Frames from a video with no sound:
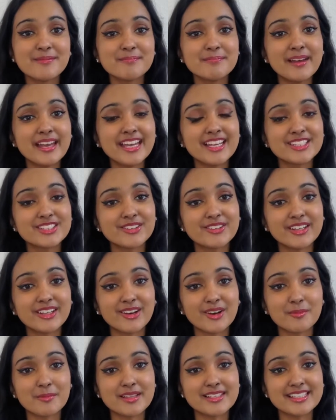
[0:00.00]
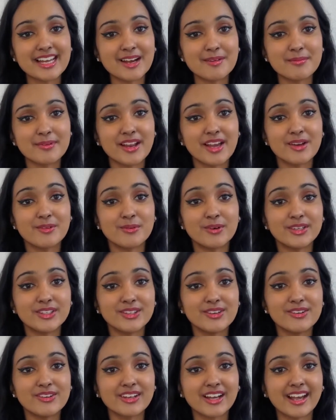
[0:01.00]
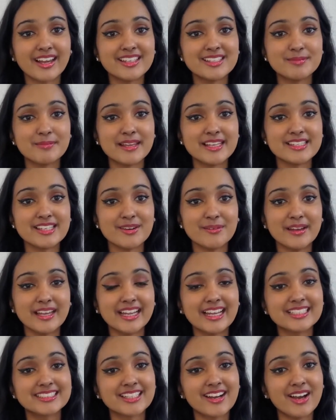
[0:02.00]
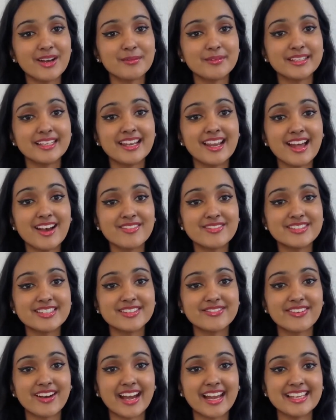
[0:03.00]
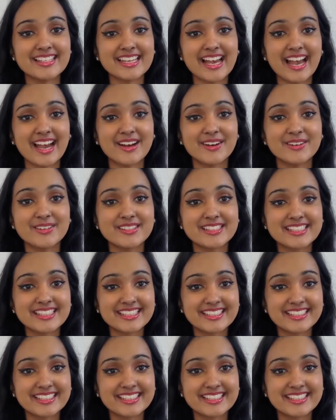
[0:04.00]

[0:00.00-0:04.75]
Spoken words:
Make sure you comment down below what you're going to be doing, as I would love to find out.